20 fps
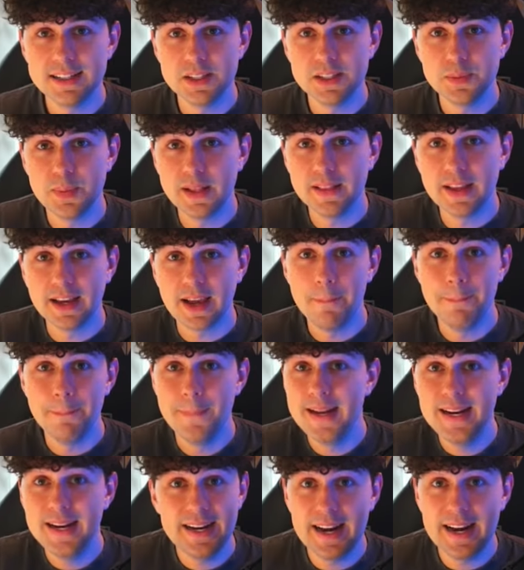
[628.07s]
been like a
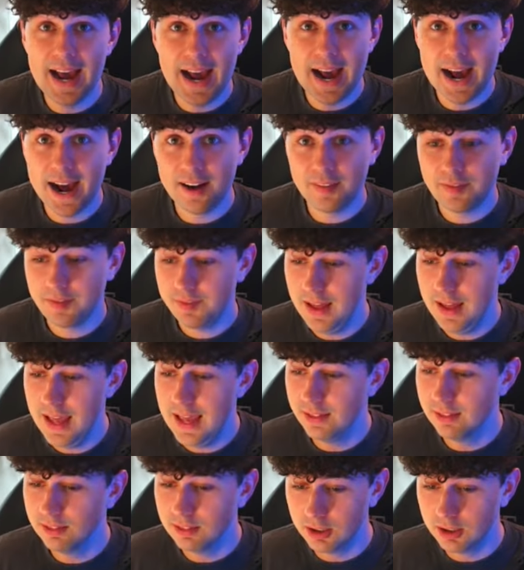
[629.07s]
minute and a half,
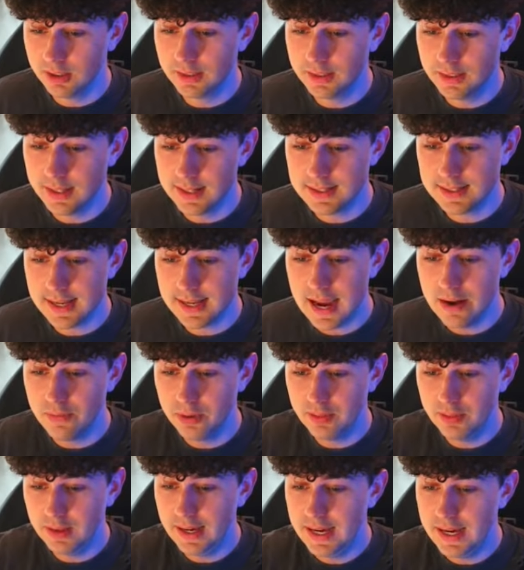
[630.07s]
and look at this.
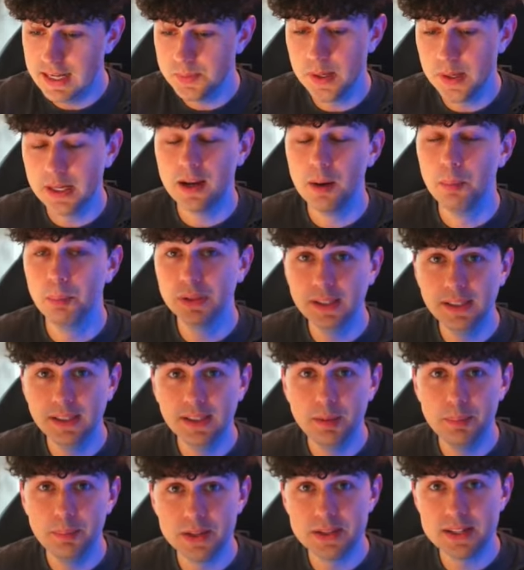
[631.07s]
Everything has been
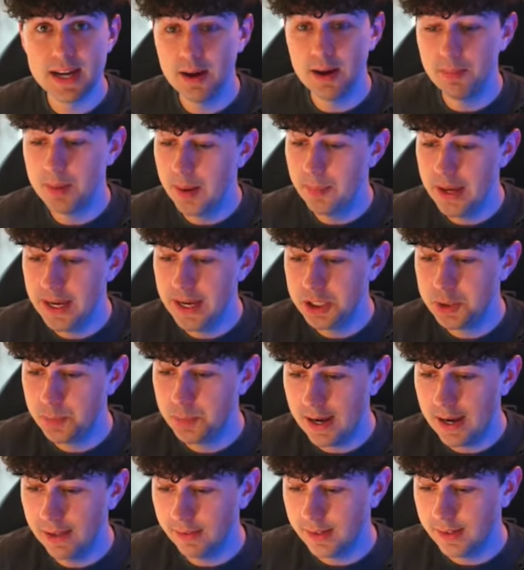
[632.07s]
completely built out by
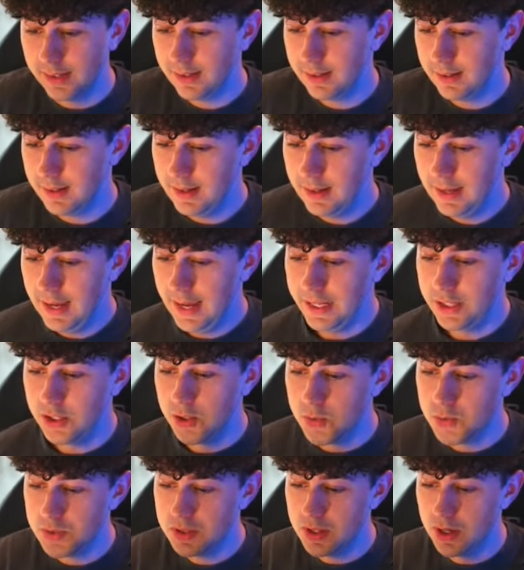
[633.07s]
PagePilot. It
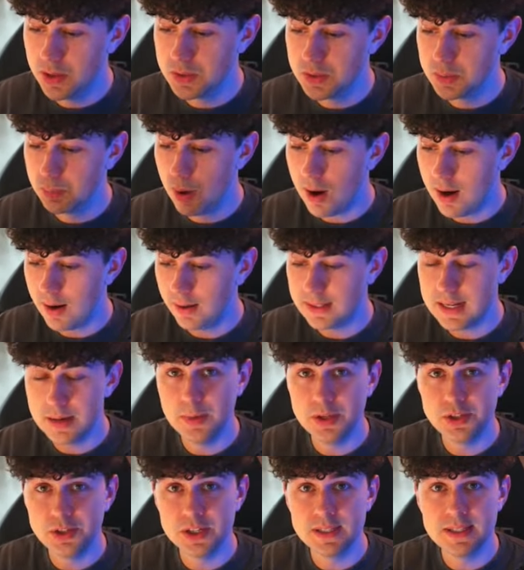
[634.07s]
used those product
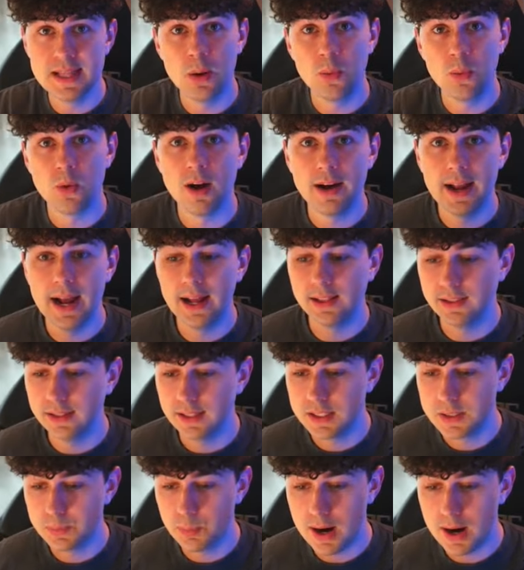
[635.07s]
images that were on
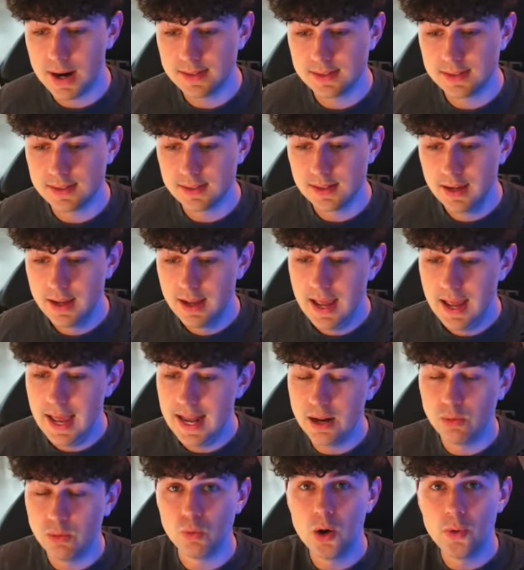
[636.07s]
AliExpress, and
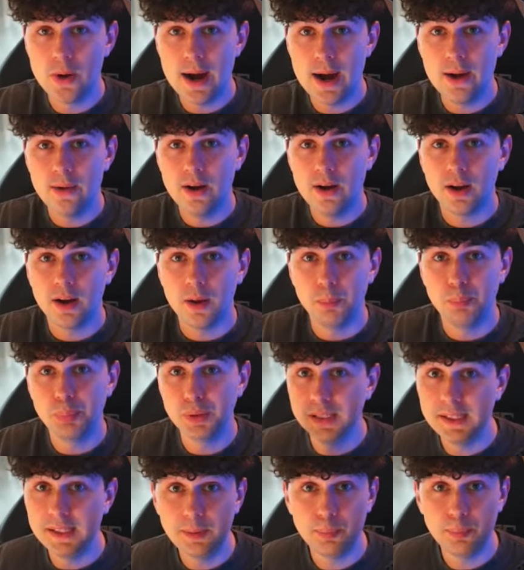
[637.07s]
it wrote out a
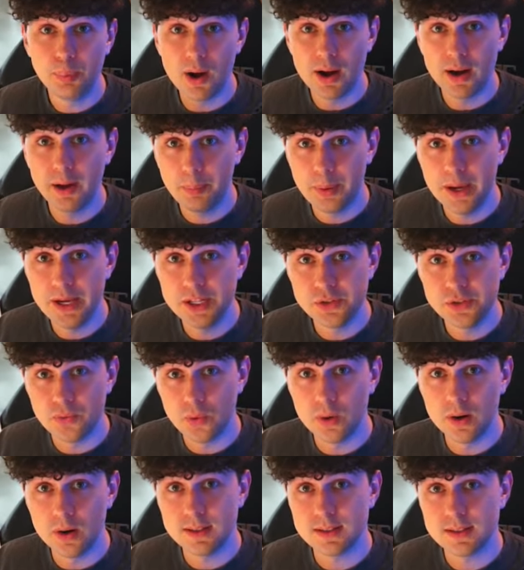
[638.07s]
complete product page
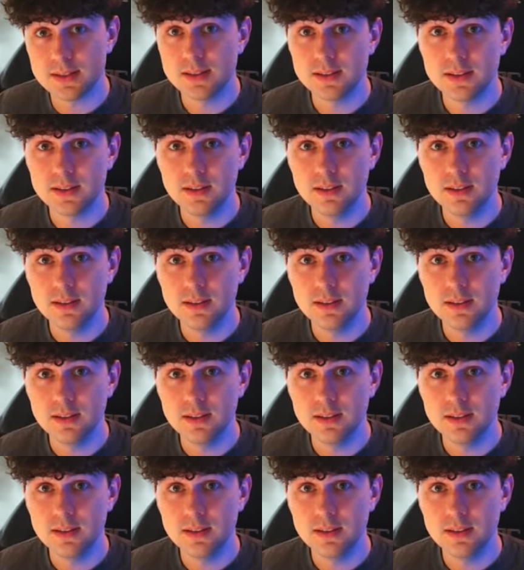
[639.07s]
for us